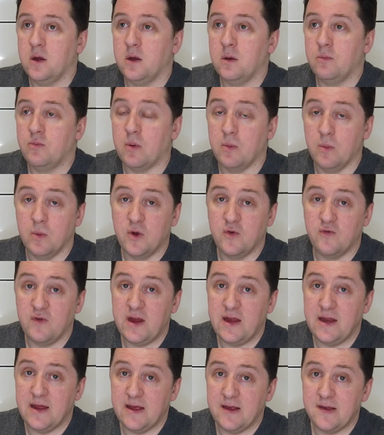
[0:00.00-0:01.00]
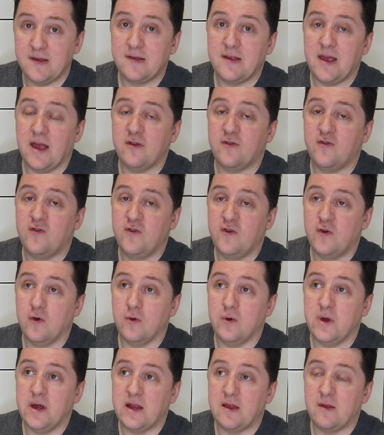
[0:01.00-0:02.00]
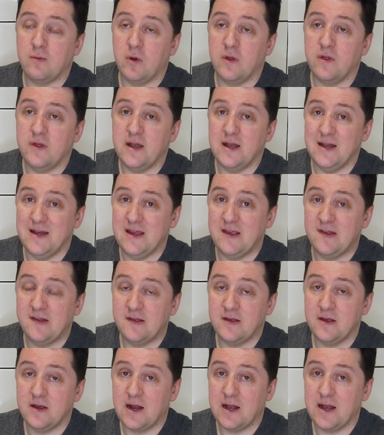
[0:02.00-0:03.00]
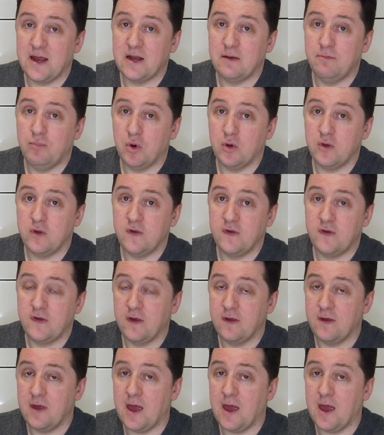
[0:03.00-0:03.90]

Problem with green is tests show it's one of the least clicked buttons.